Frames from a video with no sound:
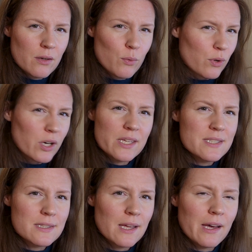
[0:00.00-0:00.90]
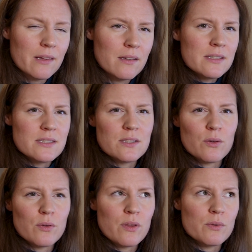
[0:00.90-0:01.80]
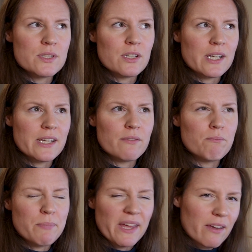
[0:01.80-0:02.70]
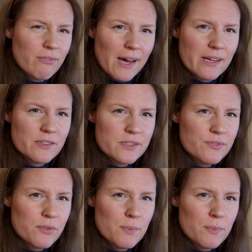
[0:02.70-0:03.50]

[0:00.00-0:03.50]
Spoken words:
quirky style. So those are kind of big factors for